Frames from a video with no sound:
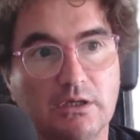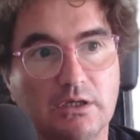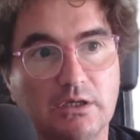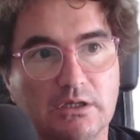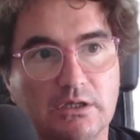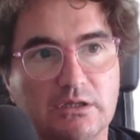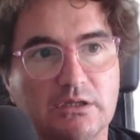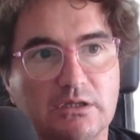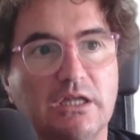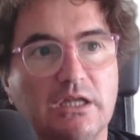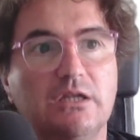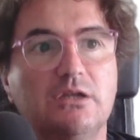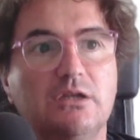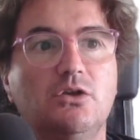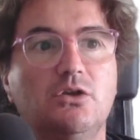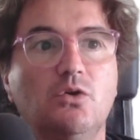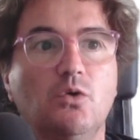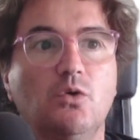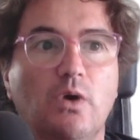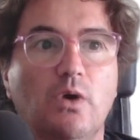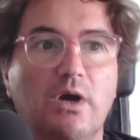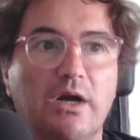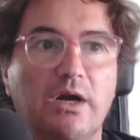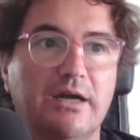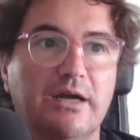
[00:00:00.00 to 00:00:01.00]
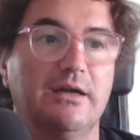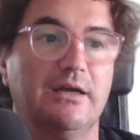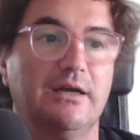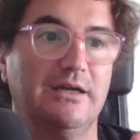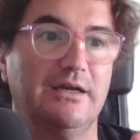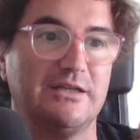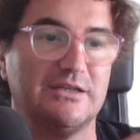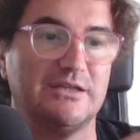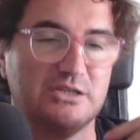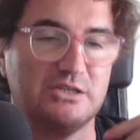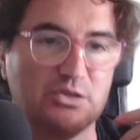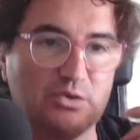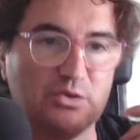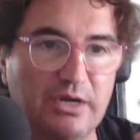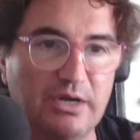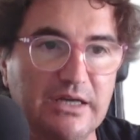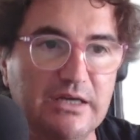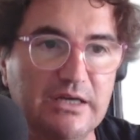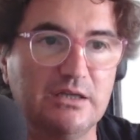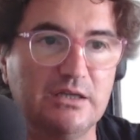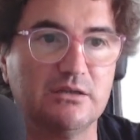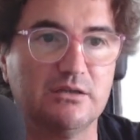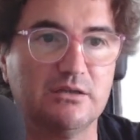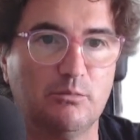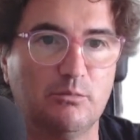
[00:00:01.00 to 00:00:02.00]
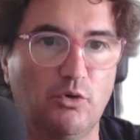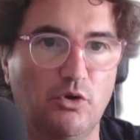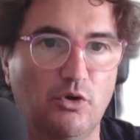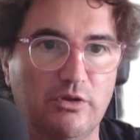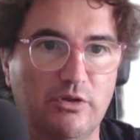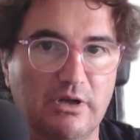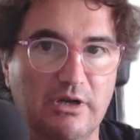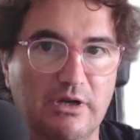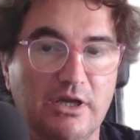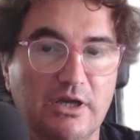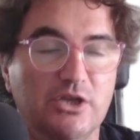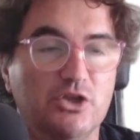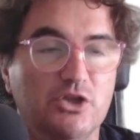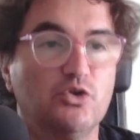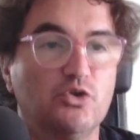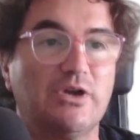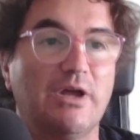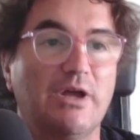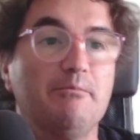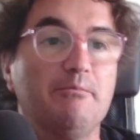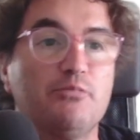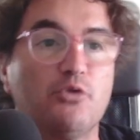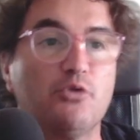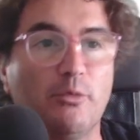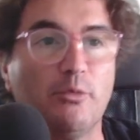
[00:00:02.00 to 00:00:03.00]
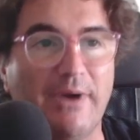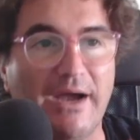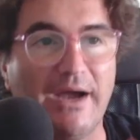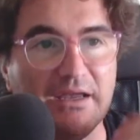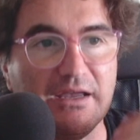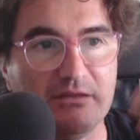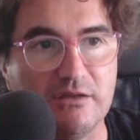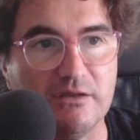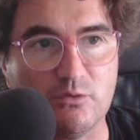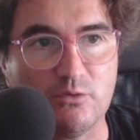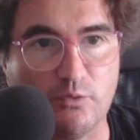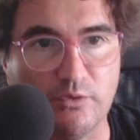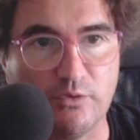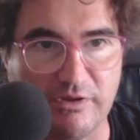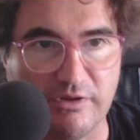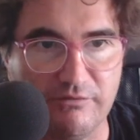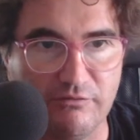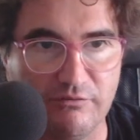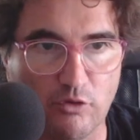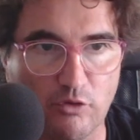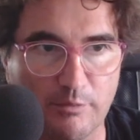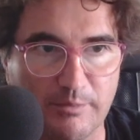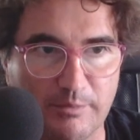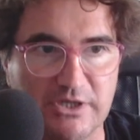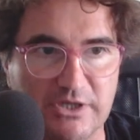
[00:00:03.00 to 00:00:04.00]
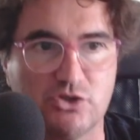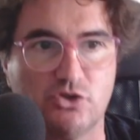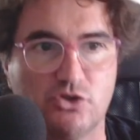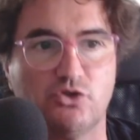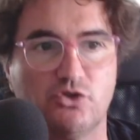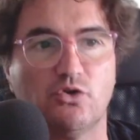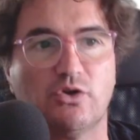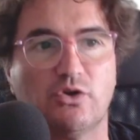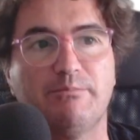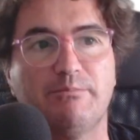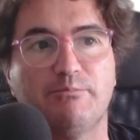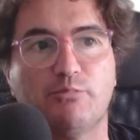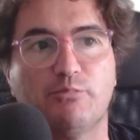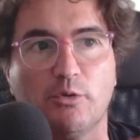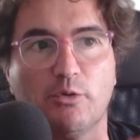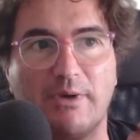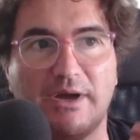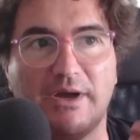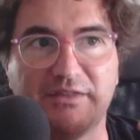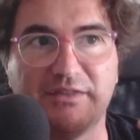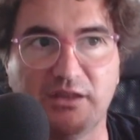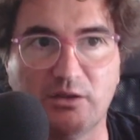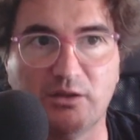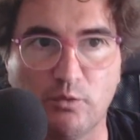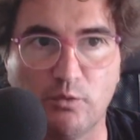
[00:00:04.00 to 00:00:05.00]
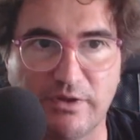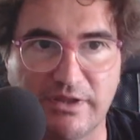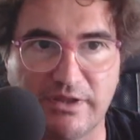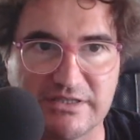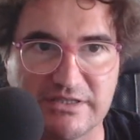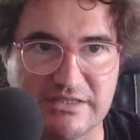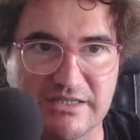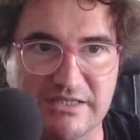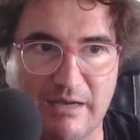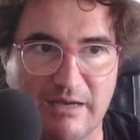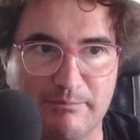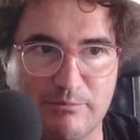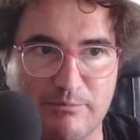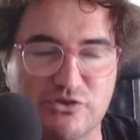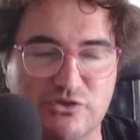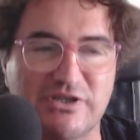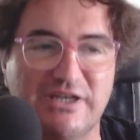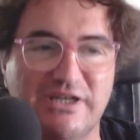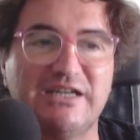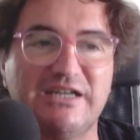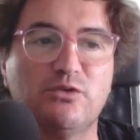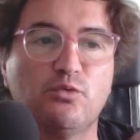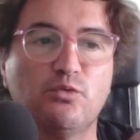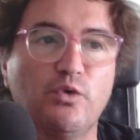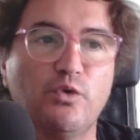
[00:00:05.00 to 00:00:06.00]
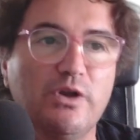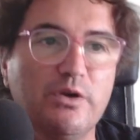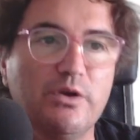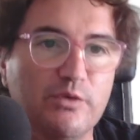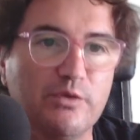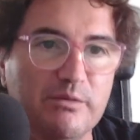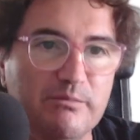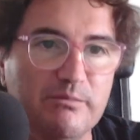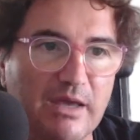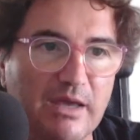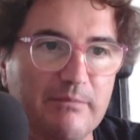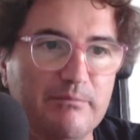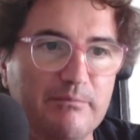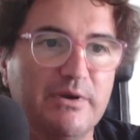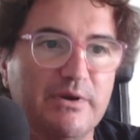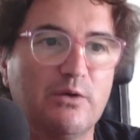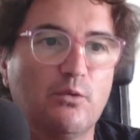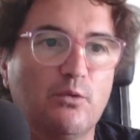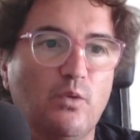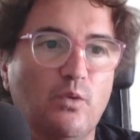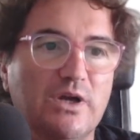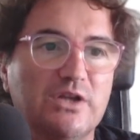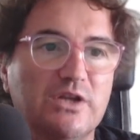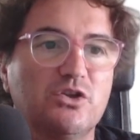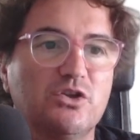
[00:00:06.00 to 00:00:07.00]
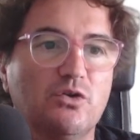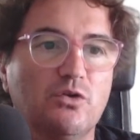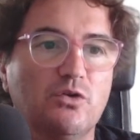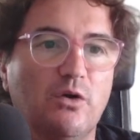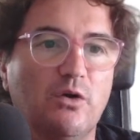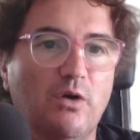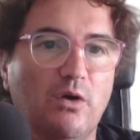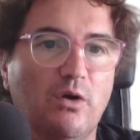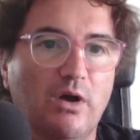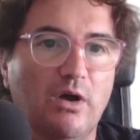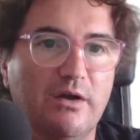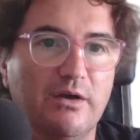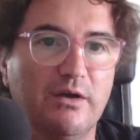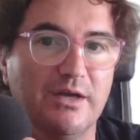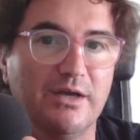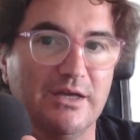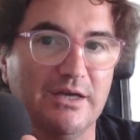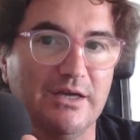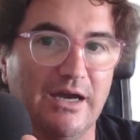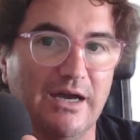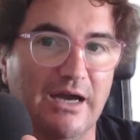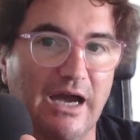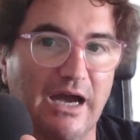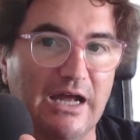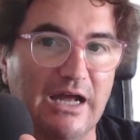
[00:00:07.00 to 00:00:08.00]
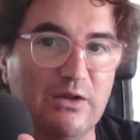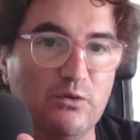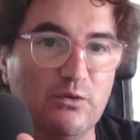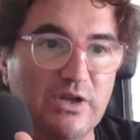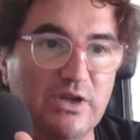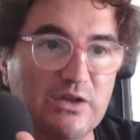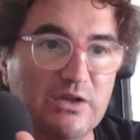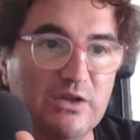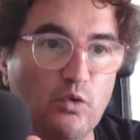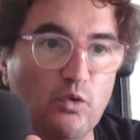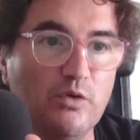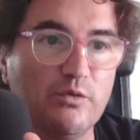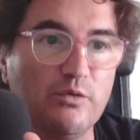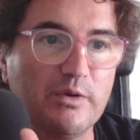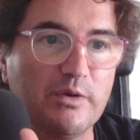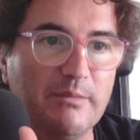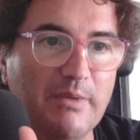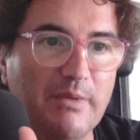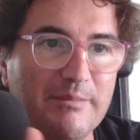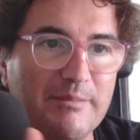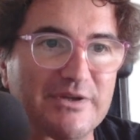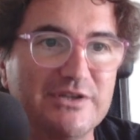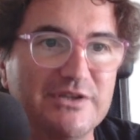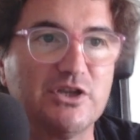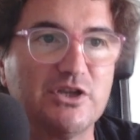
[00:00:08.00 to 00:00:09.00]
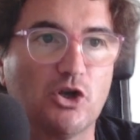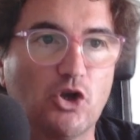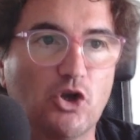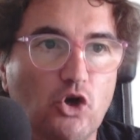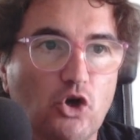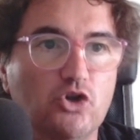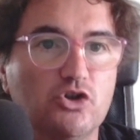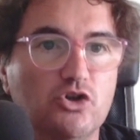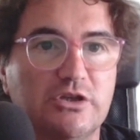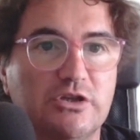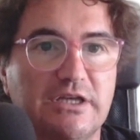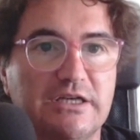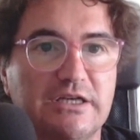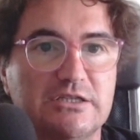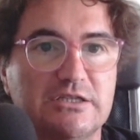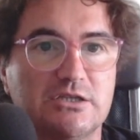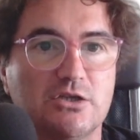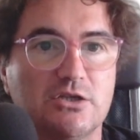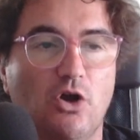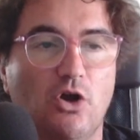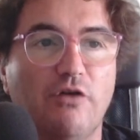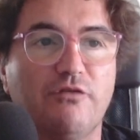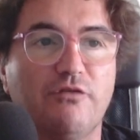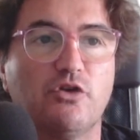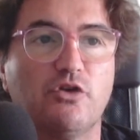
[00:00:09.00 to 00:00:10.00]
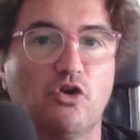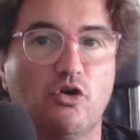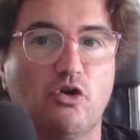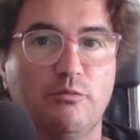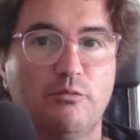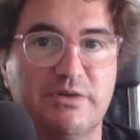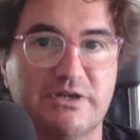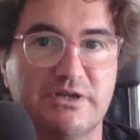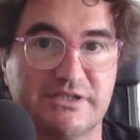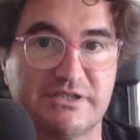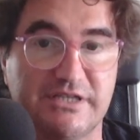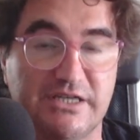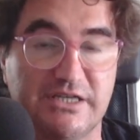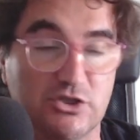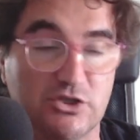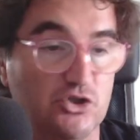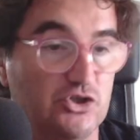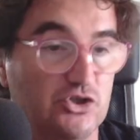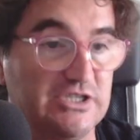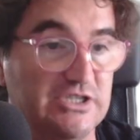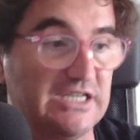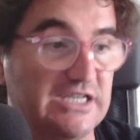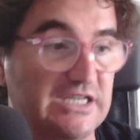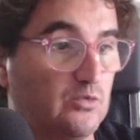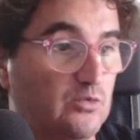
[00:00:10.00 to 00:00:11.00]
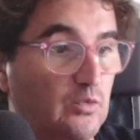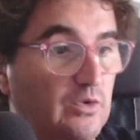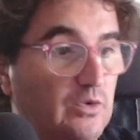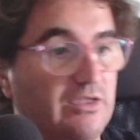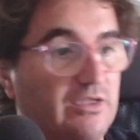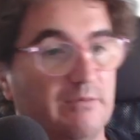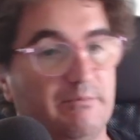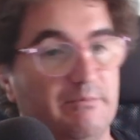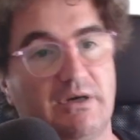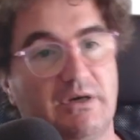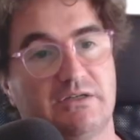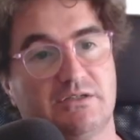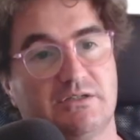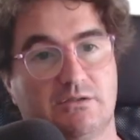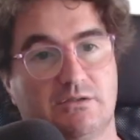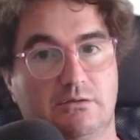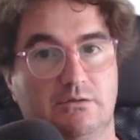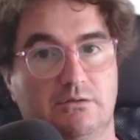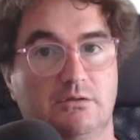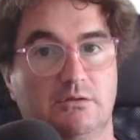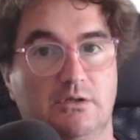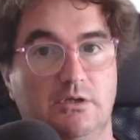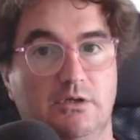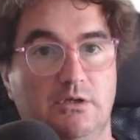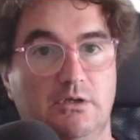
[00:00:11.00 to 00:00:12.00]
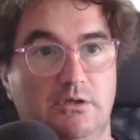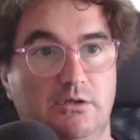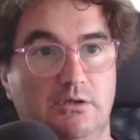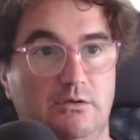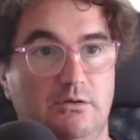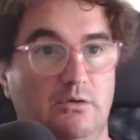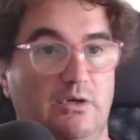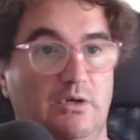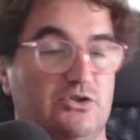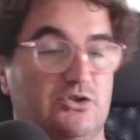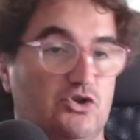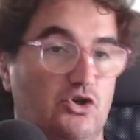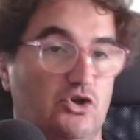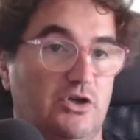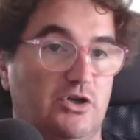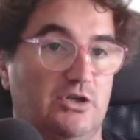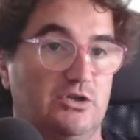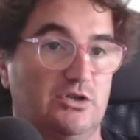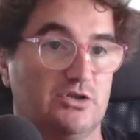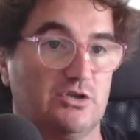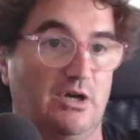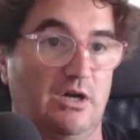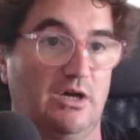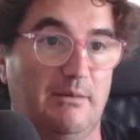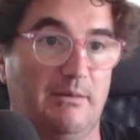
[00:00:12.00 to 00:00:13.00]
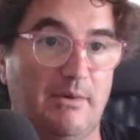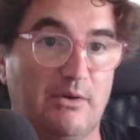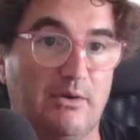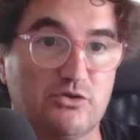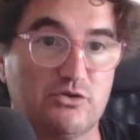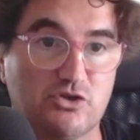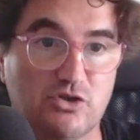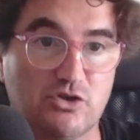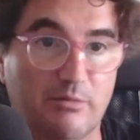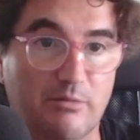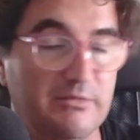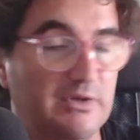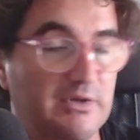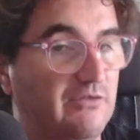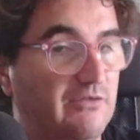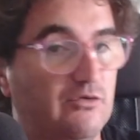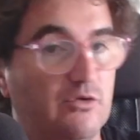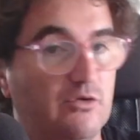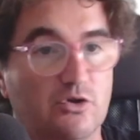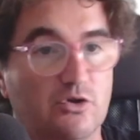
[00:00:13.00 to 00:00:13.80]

then you are training the model. You can provide it with information, you can provide it with examples, and it will remember it will remember the context of the conversation just with a person. You are talking about if you are